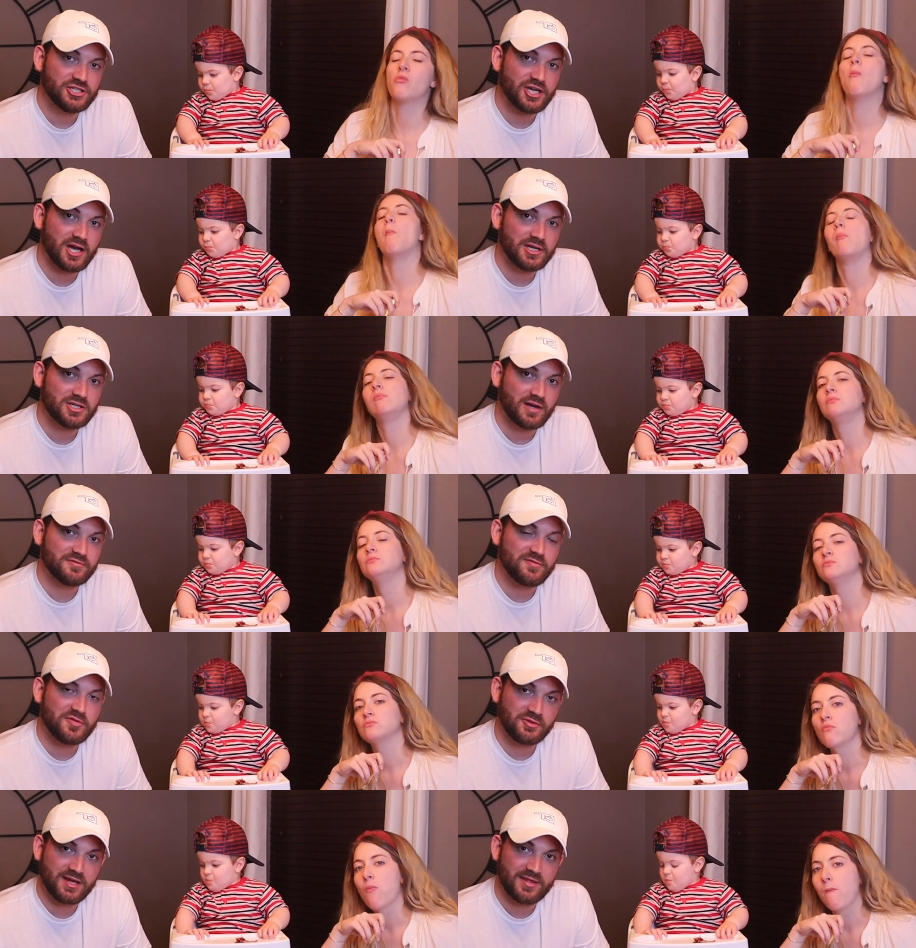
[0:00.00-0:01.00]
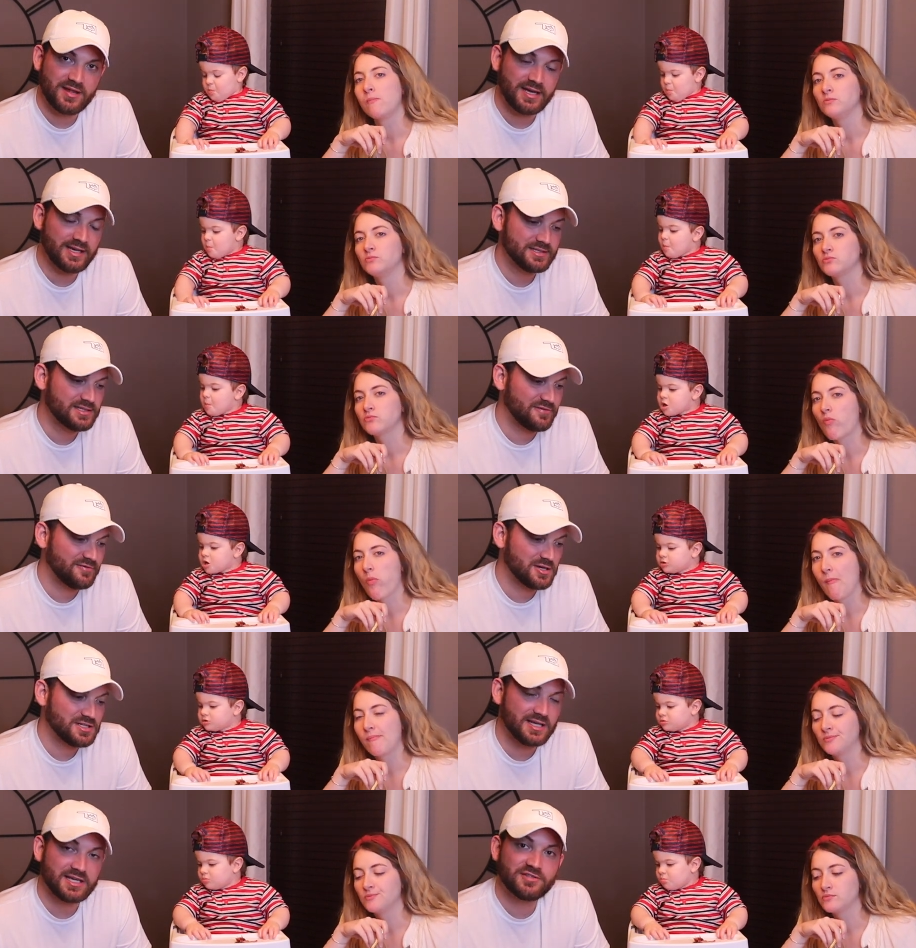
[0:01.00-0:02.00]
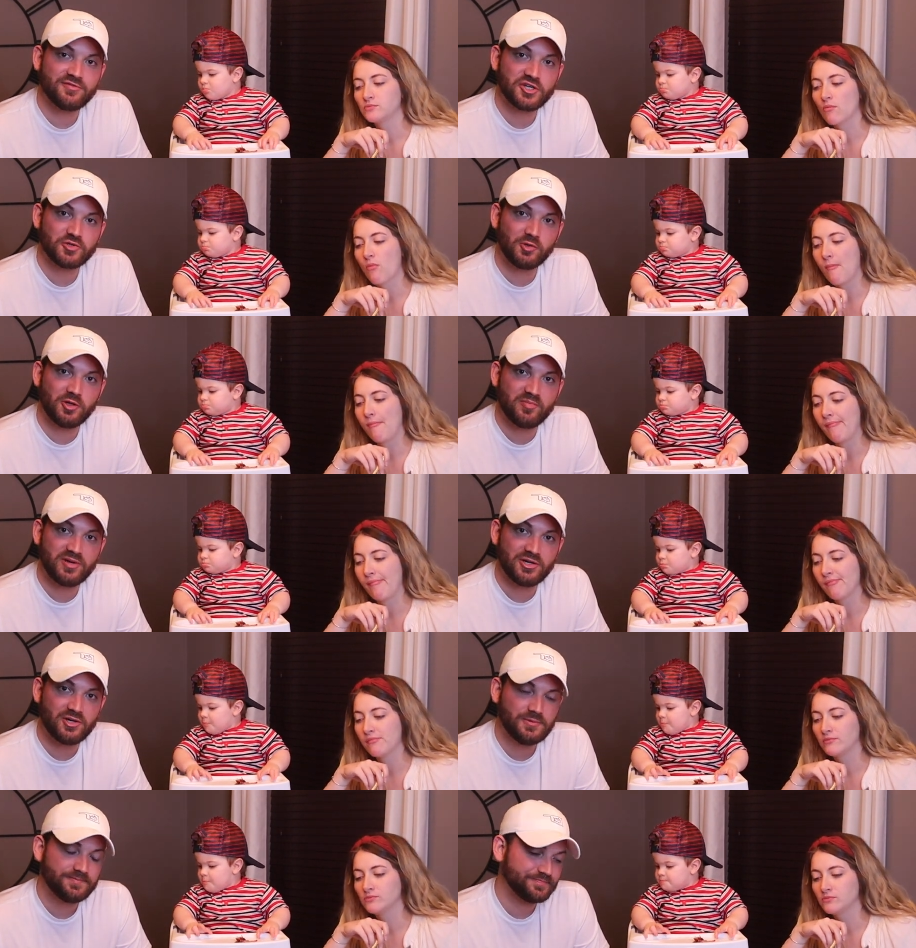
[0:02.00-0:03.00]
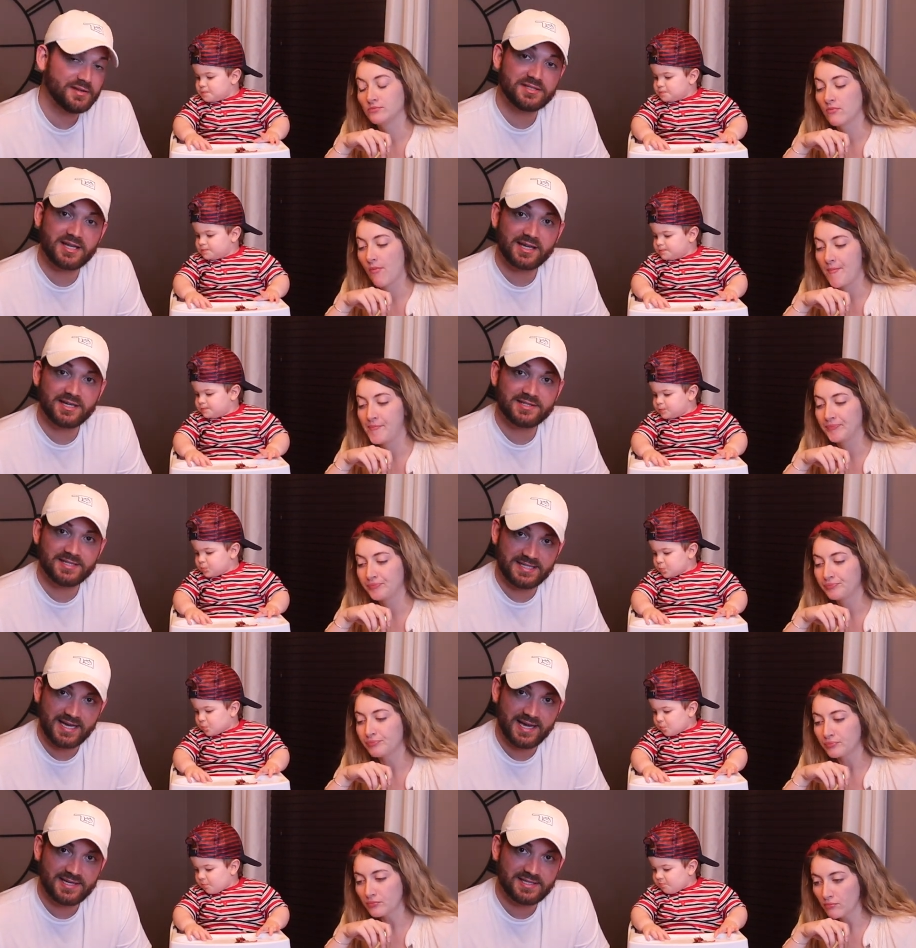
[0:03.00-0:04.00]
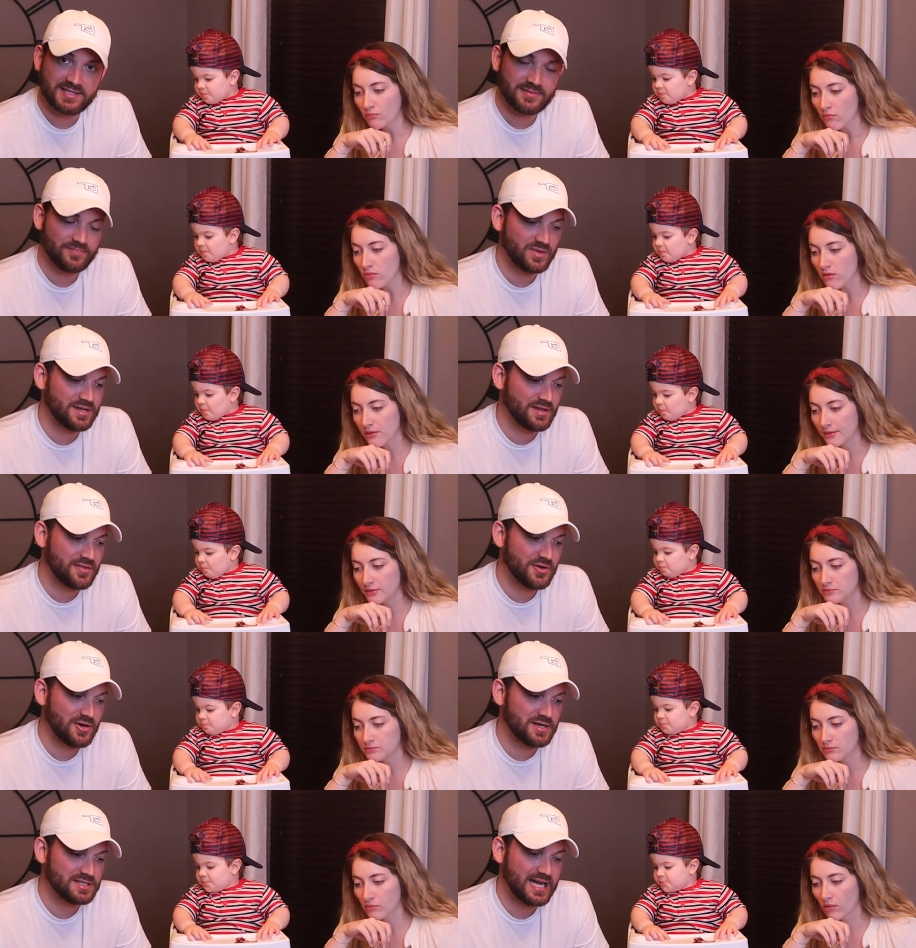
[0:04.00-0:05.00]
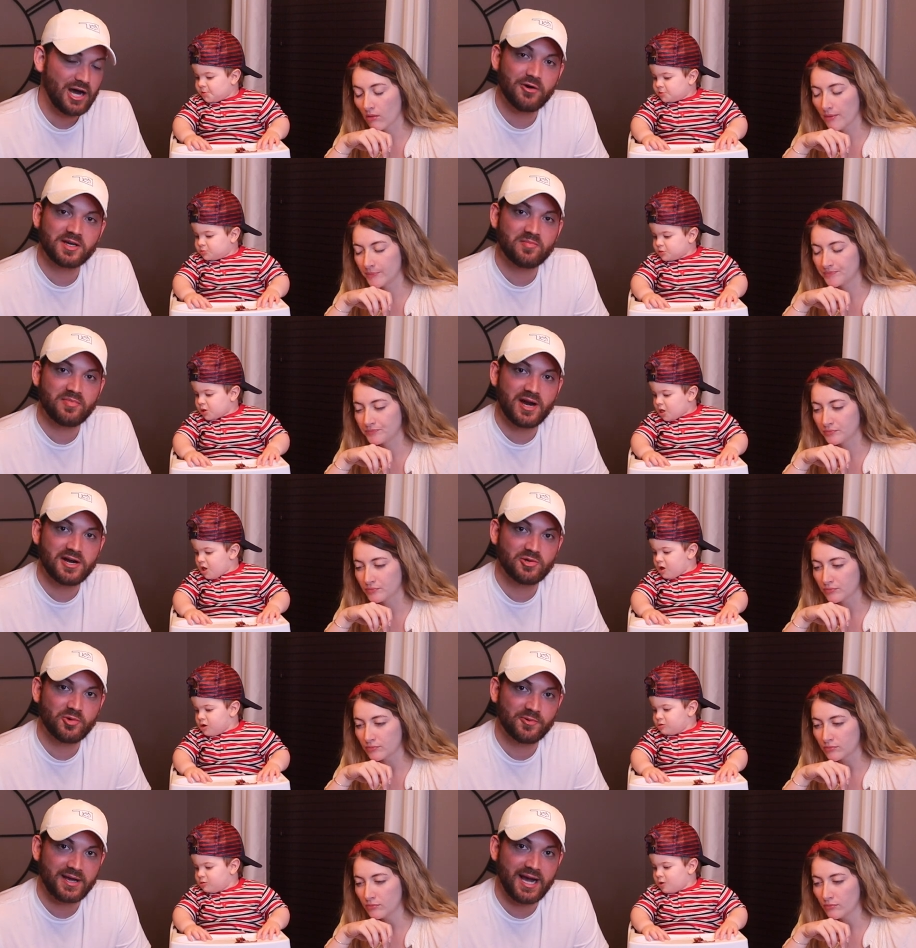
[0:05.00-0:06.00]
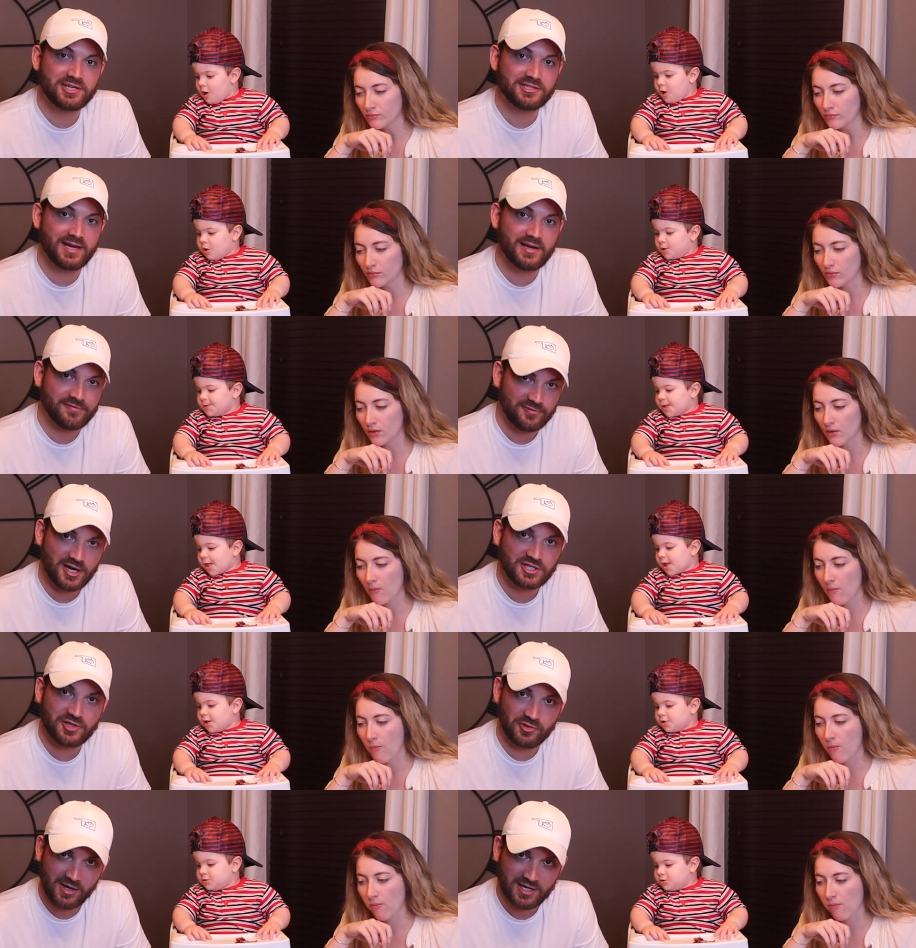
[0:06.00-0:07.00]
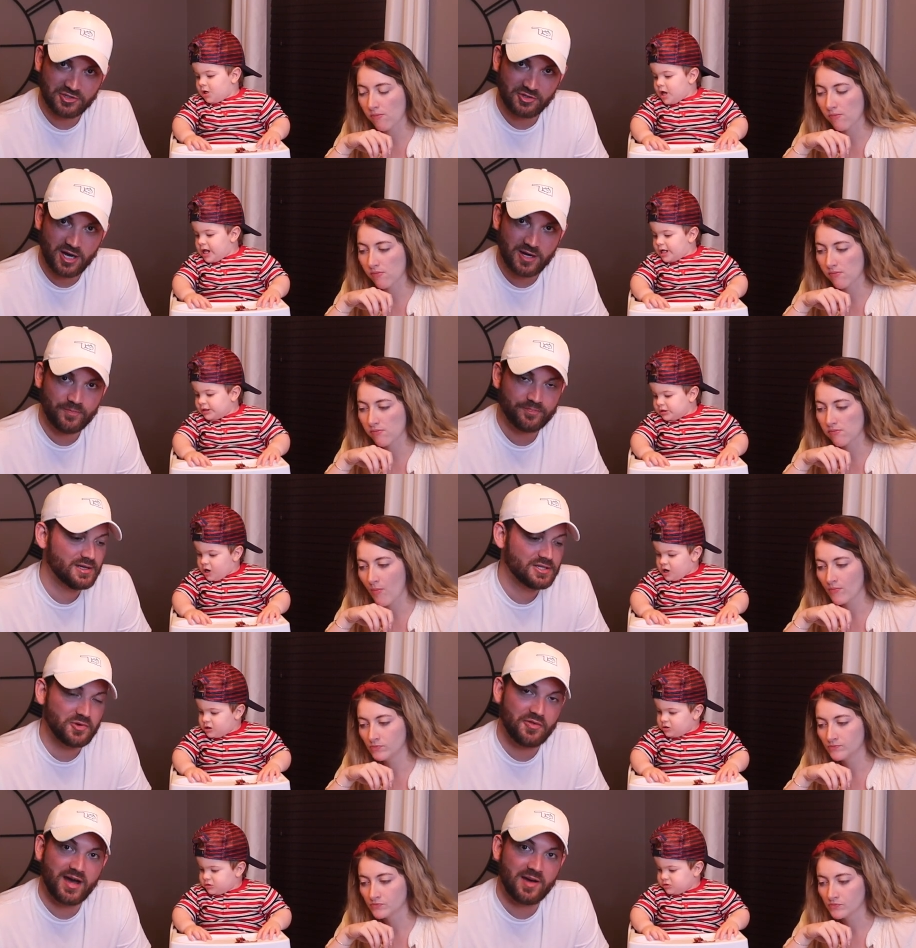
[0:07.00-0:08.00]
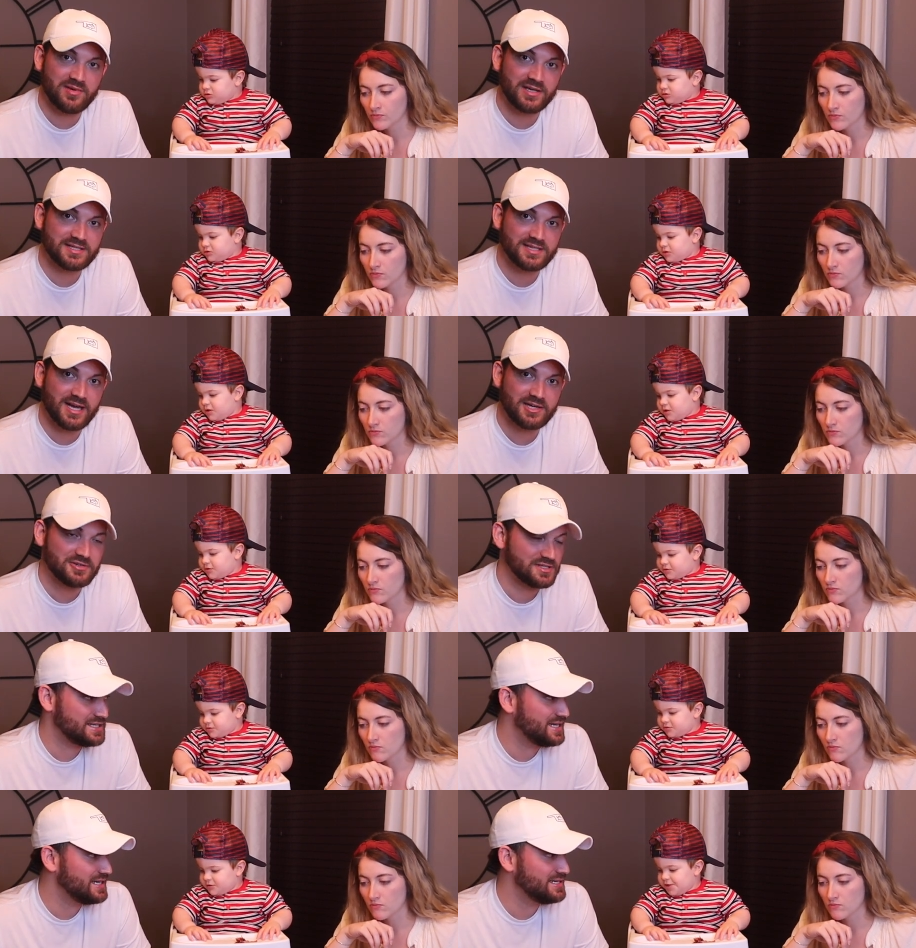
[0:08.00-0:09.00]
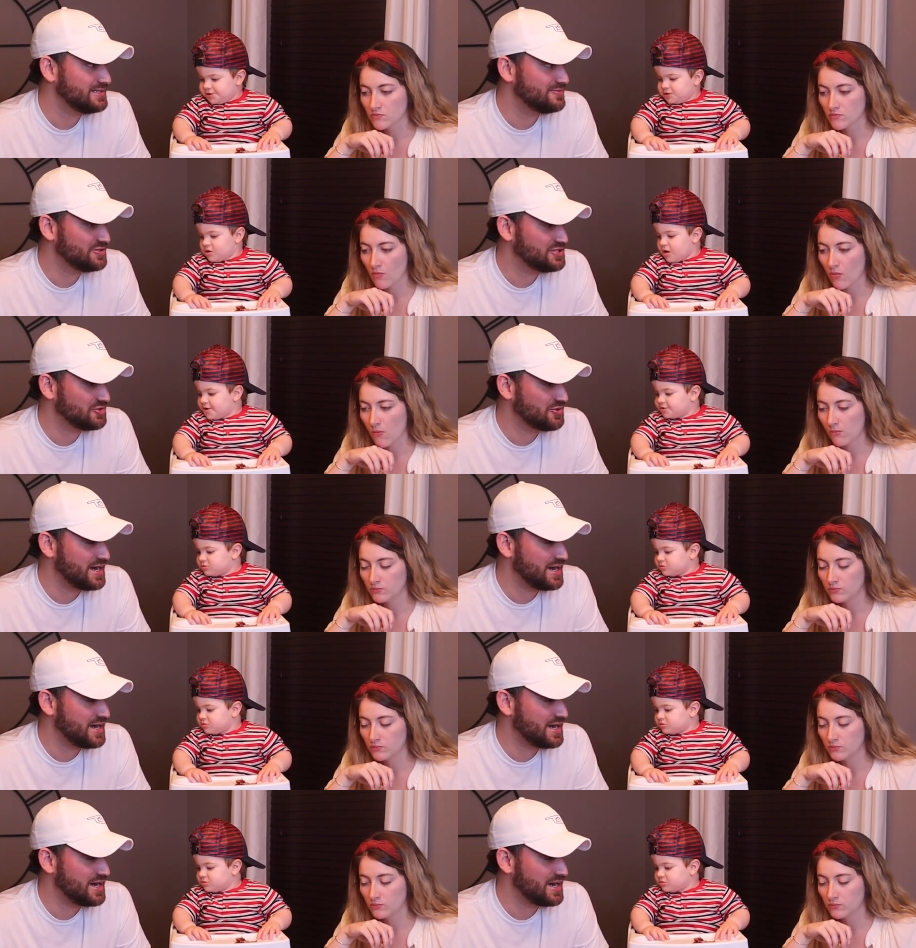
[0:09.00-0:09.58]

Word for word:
Speaker 1: judge off of three things. The first thing is visual appeal. The second is the taste. And the third is how it compared to when we actually had it fresh at the restaurant. So with that being said, Christine, what's your